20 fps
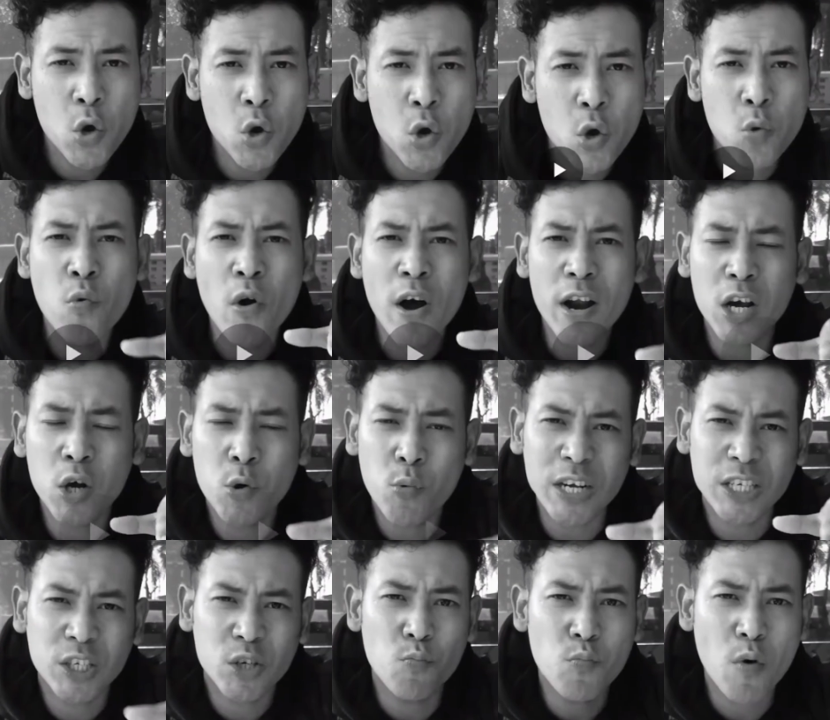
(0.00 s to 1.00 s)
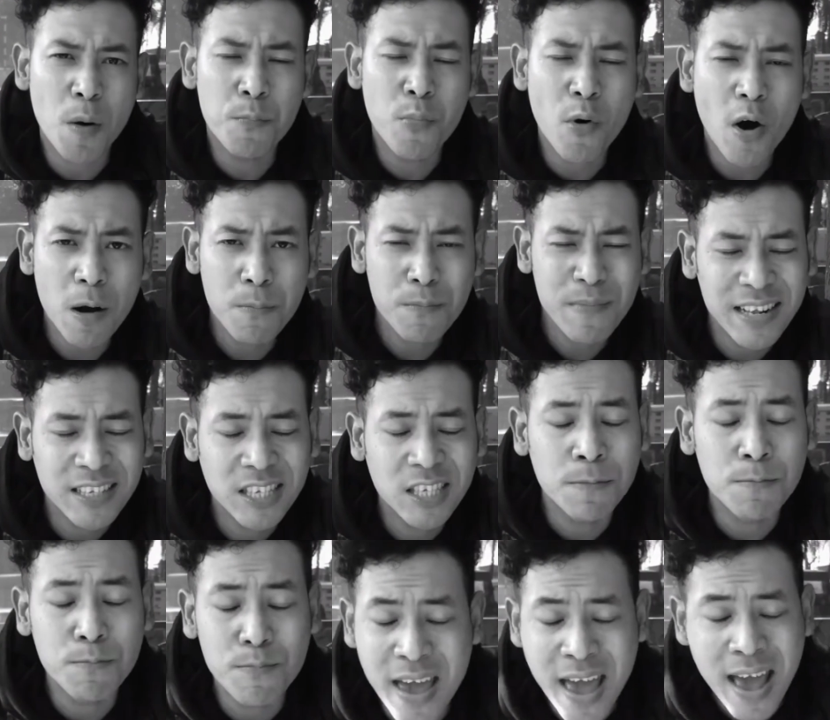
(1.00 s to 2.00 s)
You want to question what bar means
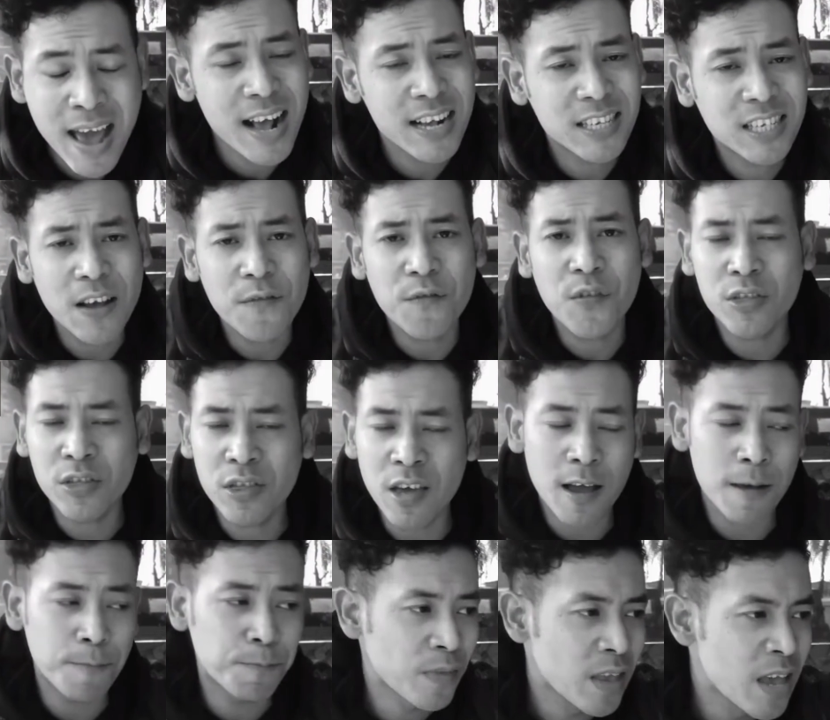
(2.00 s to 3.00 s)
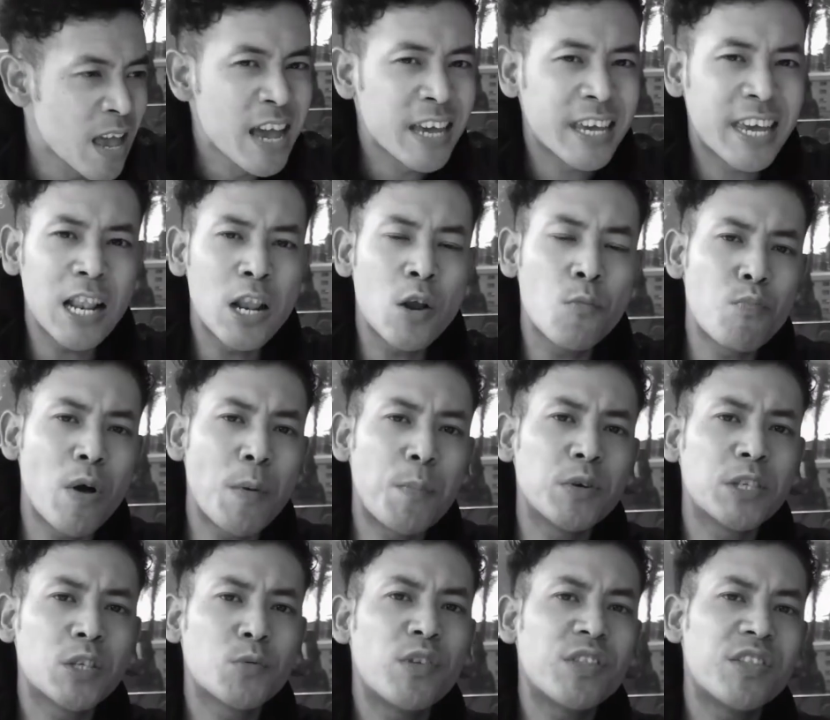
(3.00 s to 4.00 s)
to me? It's everything. Killing
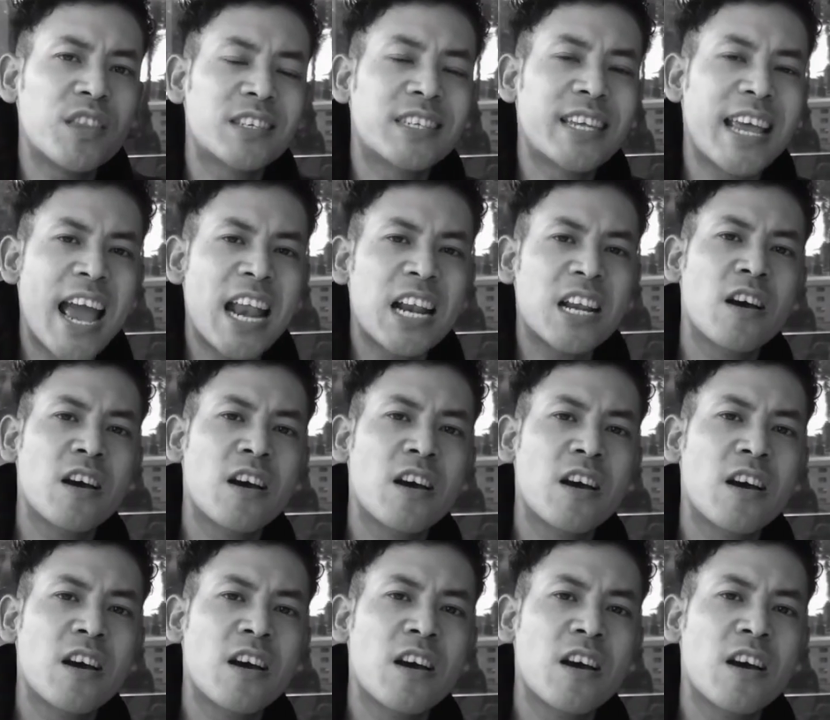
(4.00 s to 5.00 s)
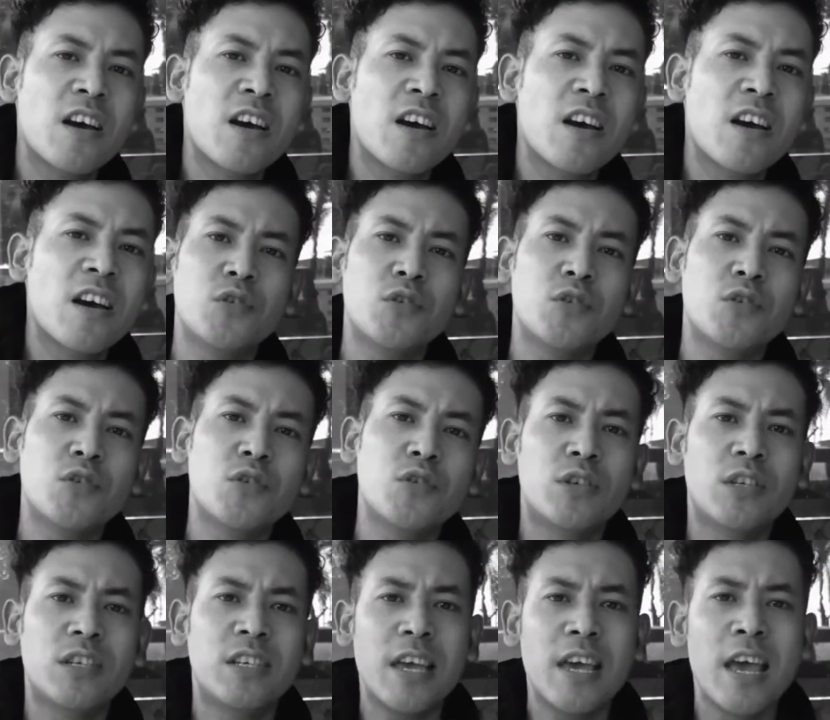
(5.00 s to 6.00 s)
rappers with this hand. Killing rappers. You
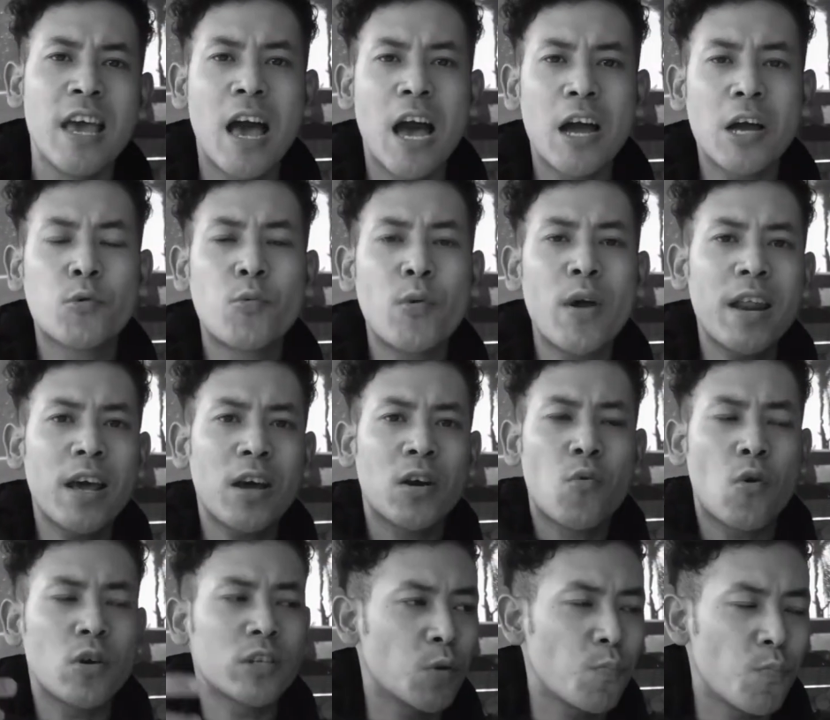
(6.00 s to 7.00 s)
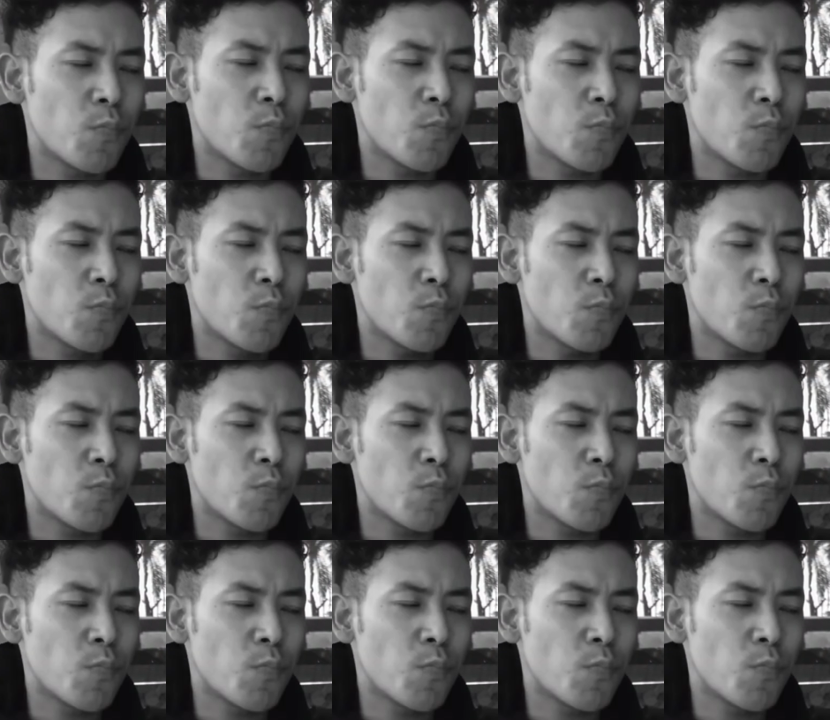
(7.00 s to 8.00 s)
see, I create acrostic.
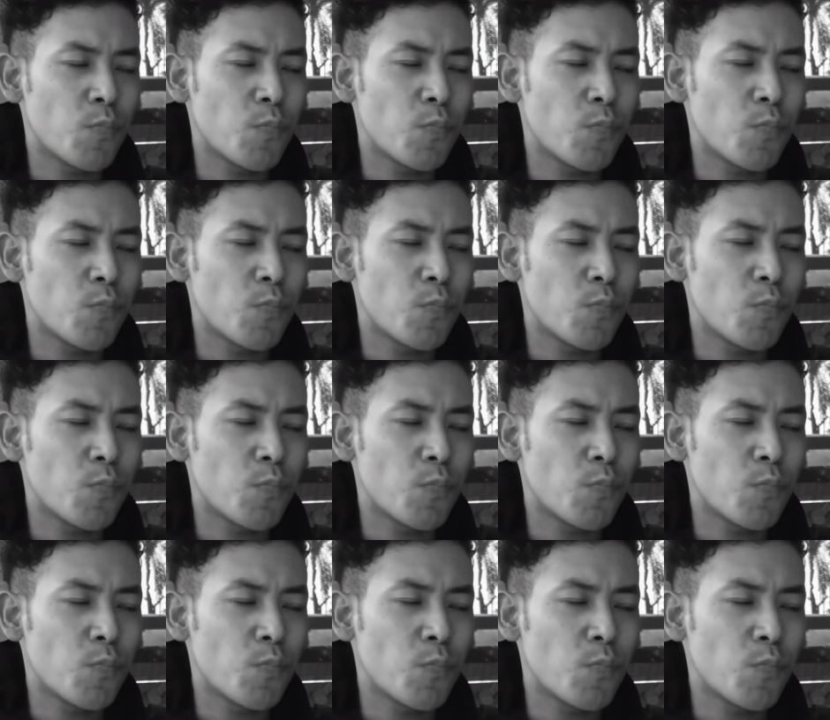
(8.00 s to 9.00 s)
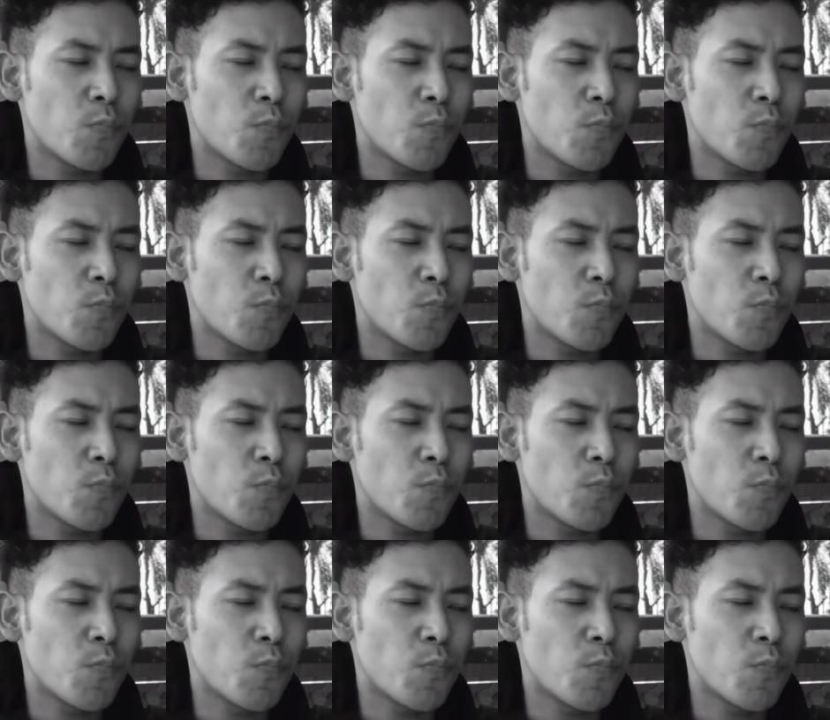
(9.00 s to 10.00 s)
I create acrostic with the acoustics.
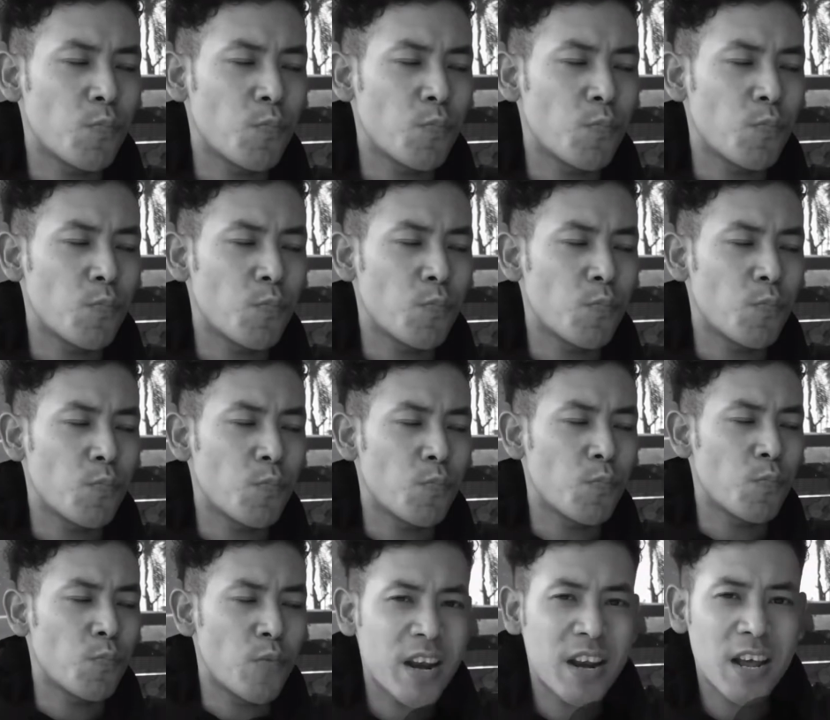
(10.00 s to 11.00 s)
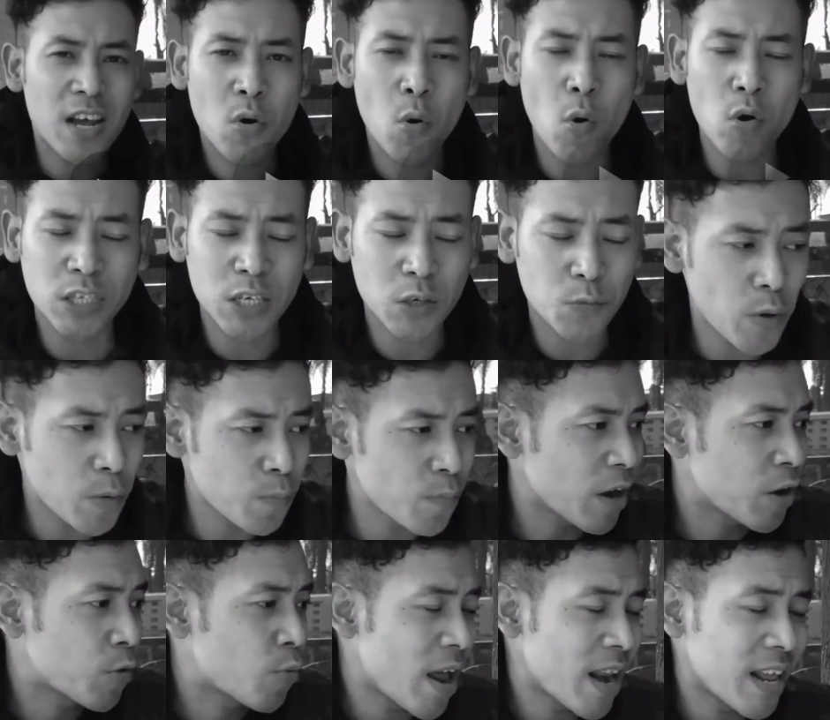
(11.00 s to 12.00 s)
Okay, he's creating. create Acrostics for my
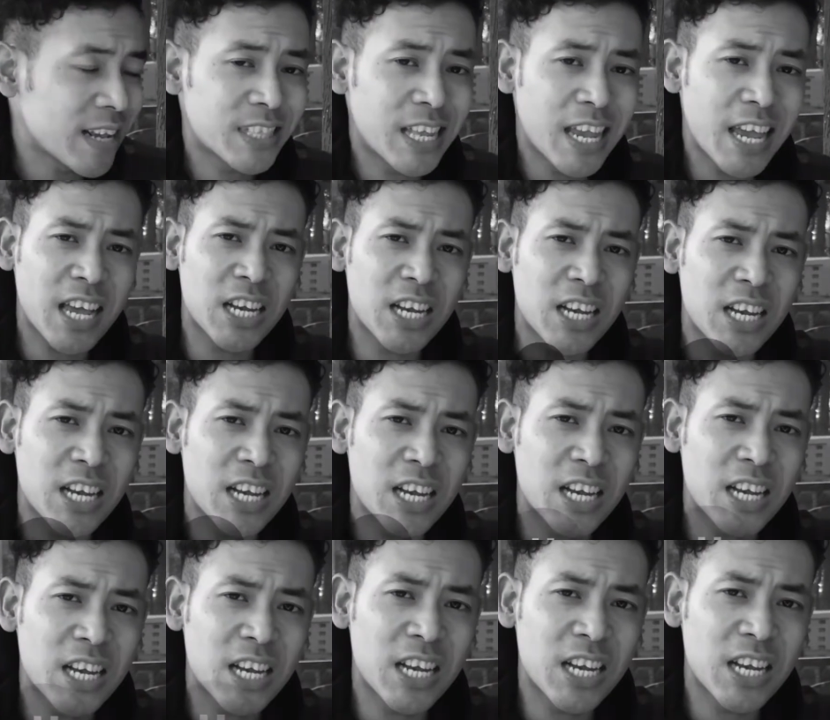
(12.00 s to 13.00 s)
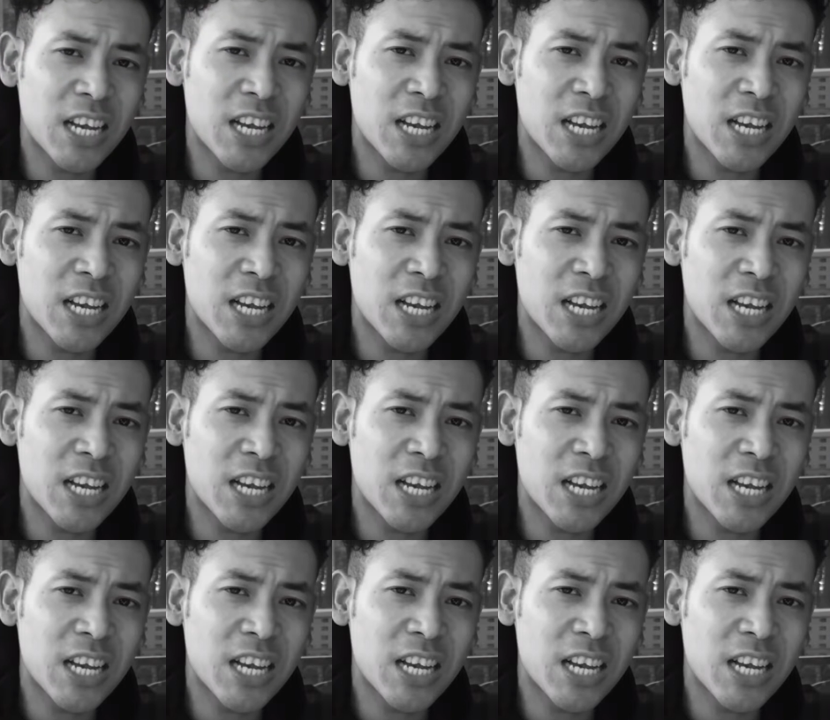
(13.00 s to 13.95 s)
critics. he's creating art.